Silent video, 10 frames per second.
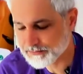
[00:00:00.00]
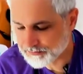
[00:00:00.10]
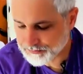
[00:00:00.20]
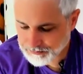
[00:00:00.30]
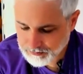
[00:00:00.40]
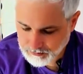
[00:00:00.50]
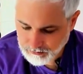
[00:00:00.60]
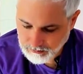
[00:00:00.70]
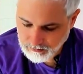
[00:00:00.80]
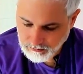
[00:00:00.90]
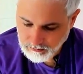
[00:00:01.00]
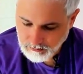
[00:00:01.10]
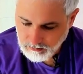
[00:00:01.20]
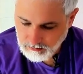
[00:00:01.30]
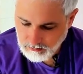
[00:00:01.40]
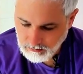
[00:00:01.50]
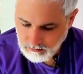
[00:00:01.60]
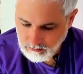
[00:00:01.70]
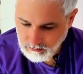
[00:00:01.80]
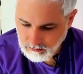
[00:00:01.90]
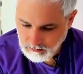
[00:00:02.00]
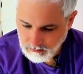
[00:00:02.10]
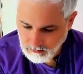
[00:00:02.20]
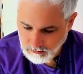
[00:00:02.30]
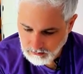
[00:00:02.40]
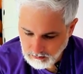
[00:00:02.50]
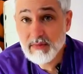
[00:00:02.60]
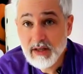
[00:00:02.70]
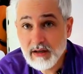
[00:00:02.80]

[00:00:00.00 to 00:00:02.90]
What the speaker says: No one is speaking in this clip.